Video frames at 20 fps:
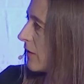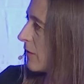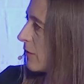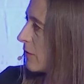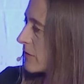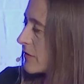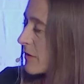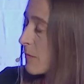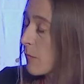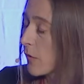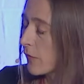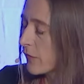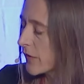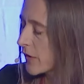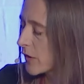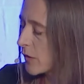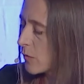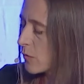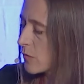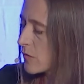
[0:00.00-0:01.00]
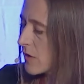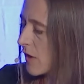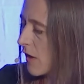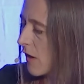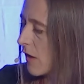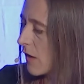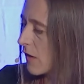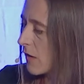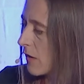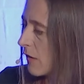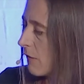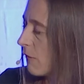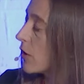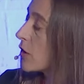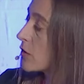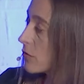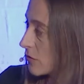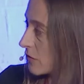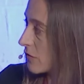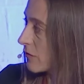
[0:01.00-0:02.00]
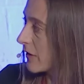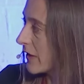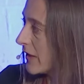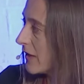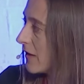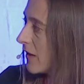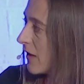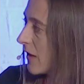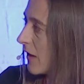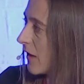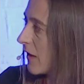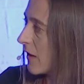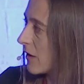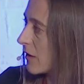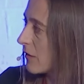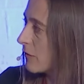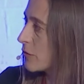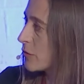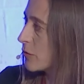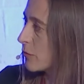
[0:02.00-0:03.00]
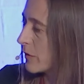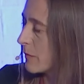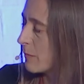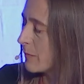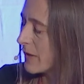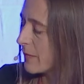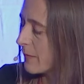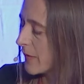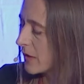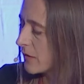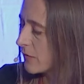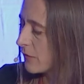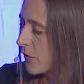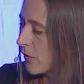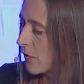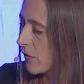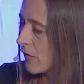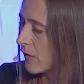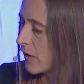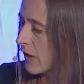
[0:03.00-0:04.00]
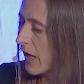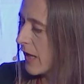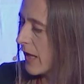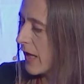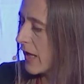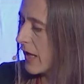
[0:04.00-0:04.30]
some of those are voluntary to implement for